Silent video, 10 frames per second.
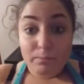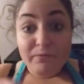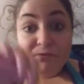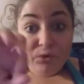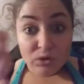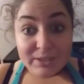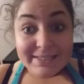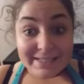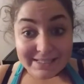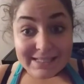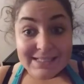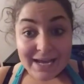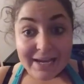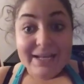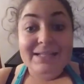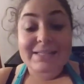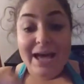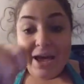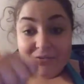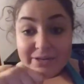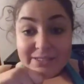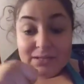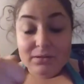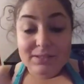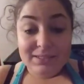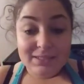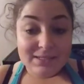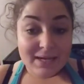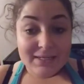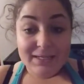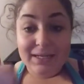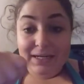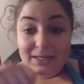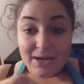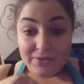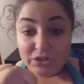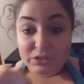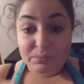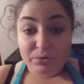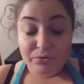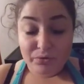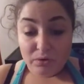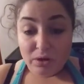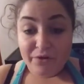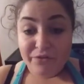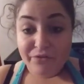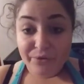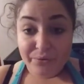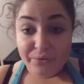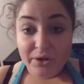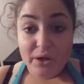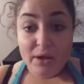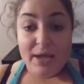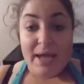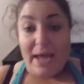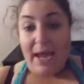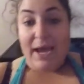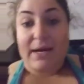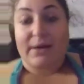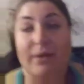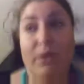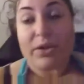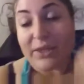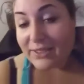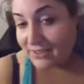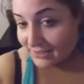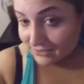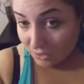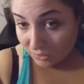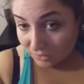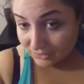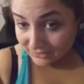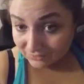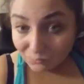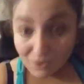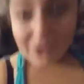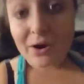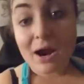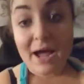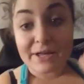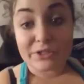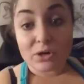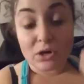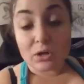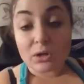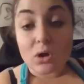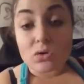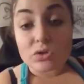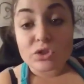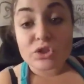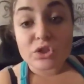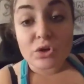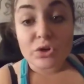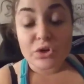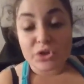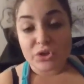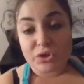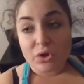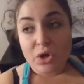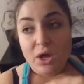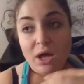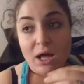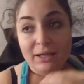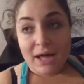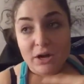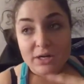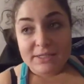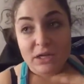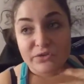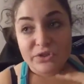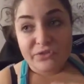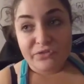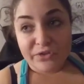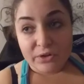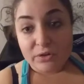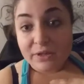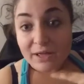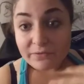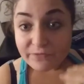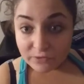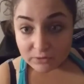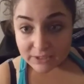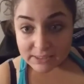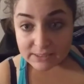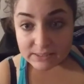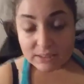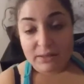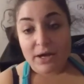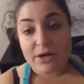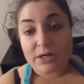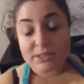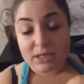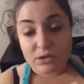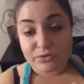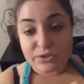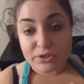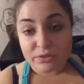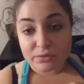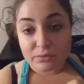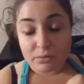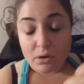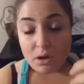full 60 seconds. Every single 60 seconds, eat another spoonful of food. And this is all done while your eyes are closed. So allow yourself to feel that fullness. Allow yourself to